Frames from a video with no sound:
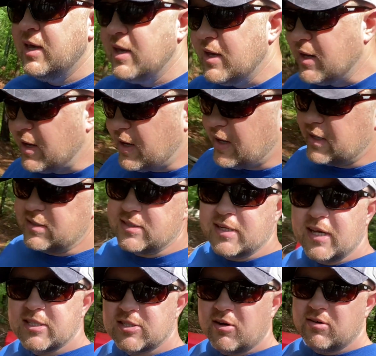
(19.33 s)
All right,
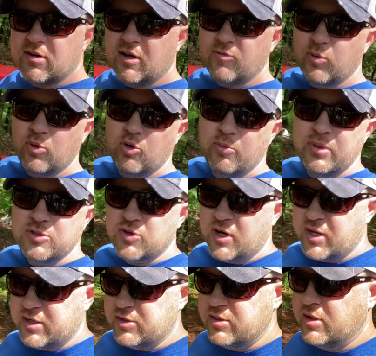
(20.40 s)
today starting off, we're going to be
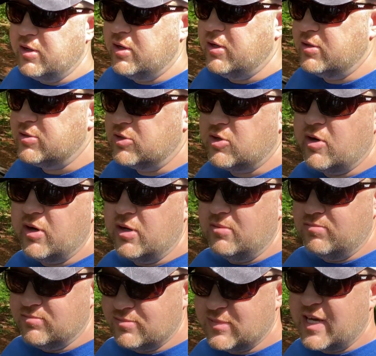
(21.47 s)
trying to target
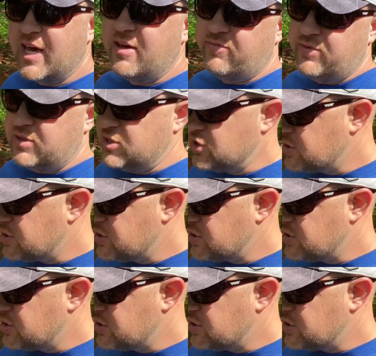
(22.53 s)
catfish.